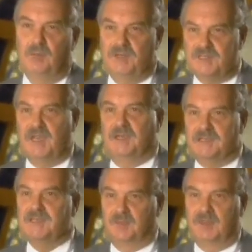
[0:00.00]

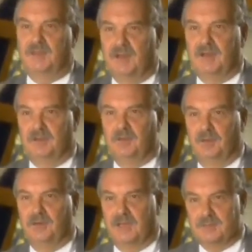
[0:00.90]
recite something that I'd
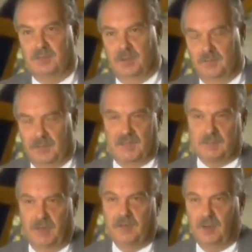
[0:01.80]
learned. That's what
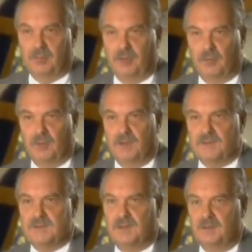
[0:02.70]
I thought a prayer
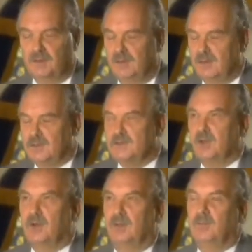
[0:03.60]
was then.
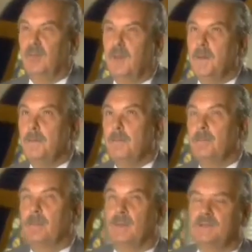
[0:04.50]
So
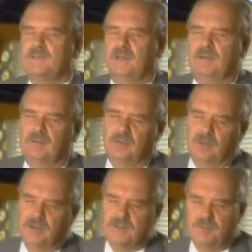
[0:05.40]
let's say, the
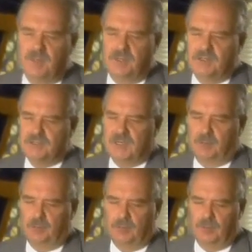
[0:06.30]
Lord is my
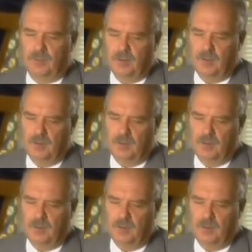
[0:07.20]
shepherd.